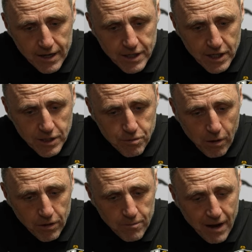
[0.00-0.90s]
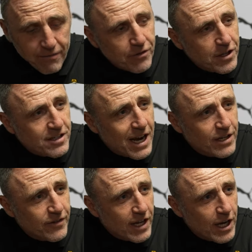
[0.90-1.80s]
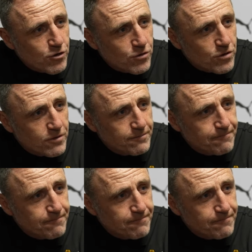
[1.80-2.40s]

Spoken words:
he's probably a man for these kind of occasions.